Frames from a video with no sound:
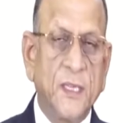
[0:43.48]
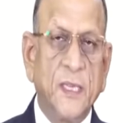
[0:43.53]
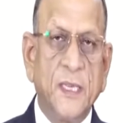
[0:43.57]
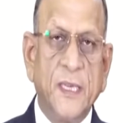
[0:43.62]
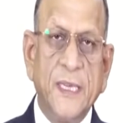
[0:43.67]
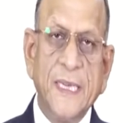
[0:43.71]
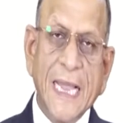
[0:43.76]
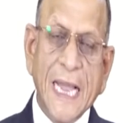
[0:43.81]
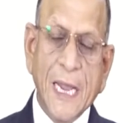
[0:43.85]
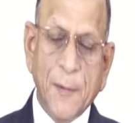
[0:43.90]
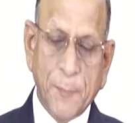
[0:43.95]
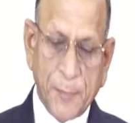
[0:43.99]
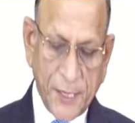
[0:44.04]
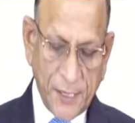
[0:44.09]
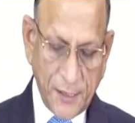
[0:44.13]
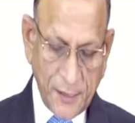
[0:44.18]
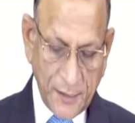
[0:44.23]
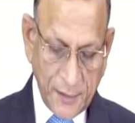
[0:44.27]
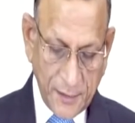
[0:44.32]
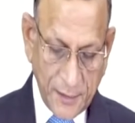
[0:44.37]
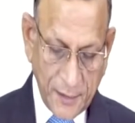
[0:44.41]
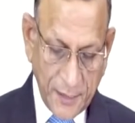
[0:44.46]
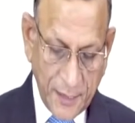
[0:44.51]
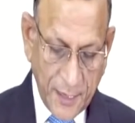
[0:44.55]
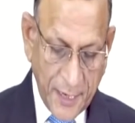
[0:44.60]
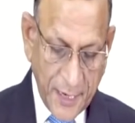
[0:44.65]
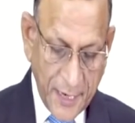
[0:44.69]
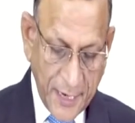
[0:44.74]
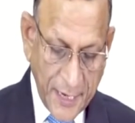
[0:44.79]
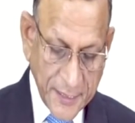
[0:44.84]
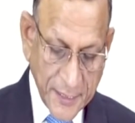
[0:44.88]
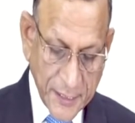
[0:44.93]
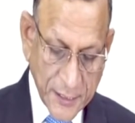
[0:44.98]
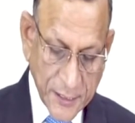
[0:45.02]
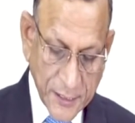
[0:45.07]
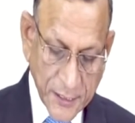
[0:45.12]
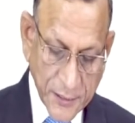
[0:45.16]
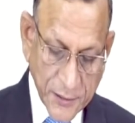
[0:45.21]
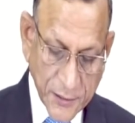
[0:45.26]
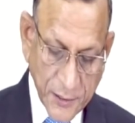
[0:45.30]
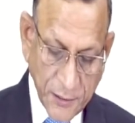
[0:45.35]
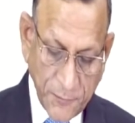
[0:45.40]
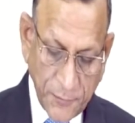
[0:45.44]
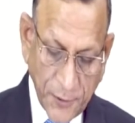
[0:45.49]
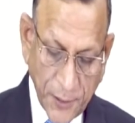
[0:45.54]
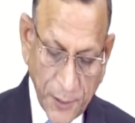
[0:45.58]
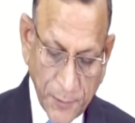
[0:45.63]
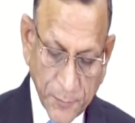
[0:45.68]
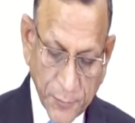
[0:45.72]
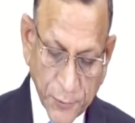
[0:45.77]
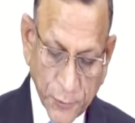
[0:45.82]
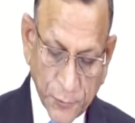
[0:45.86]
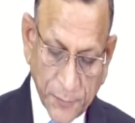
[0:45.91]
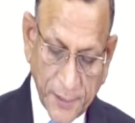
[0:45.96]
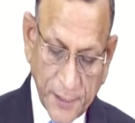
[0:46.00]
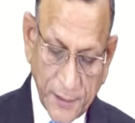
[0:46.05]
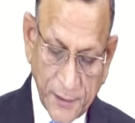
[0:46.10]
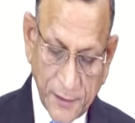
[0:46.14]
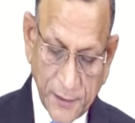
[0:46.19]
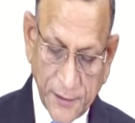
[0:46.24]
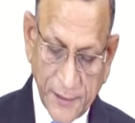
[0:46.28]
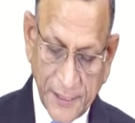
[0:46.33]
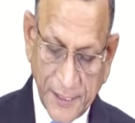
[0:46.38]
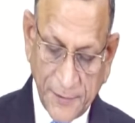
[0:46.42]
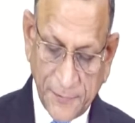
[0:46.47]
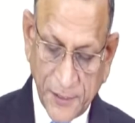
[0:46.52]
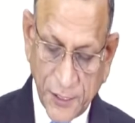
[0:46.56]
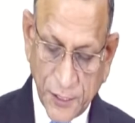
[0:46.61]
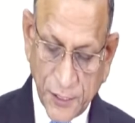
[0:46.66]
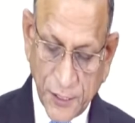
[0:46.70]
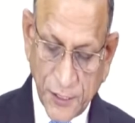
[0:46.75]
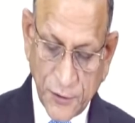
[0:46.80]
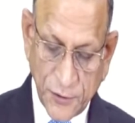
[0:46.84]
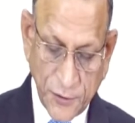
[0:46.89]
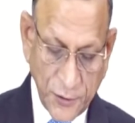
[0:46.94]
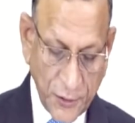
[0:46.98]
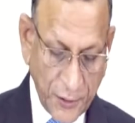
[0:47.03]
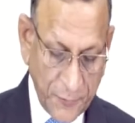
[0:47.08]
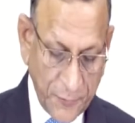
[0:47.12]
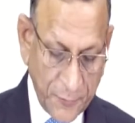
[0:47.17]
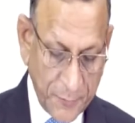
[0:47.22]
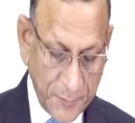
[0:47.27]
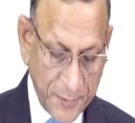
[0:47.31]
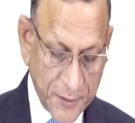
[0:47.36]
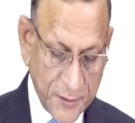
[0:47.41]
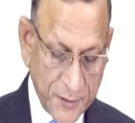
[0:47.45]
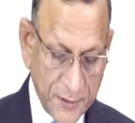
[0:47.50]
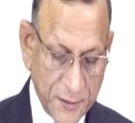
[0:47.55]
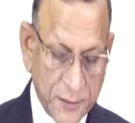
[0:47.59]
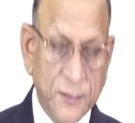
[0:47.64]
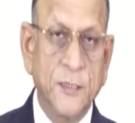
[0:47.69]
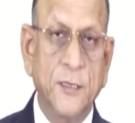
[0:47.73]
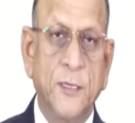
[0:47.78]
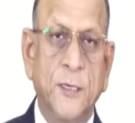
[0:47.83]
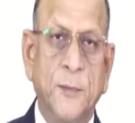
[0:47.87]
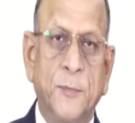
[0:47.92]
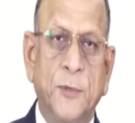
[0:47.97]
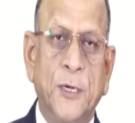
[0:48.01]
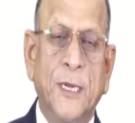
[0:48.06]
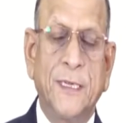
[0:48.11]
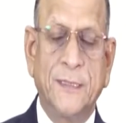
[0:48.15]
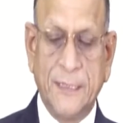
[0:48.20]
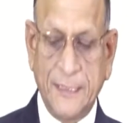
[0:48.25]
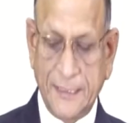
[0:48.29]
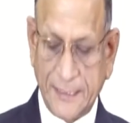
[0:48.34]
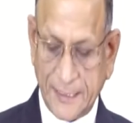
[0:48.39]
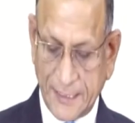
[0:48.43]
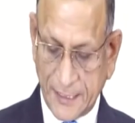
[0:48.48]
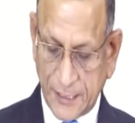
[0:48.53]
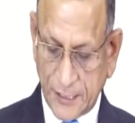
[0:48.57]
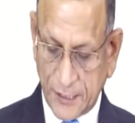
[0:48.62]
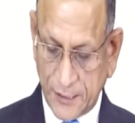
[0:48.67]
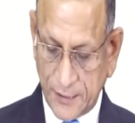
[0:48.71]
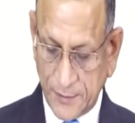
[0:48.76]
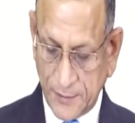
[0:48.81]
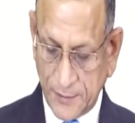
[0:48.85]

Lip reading: ERP is a system for improving the efficiency of business processes.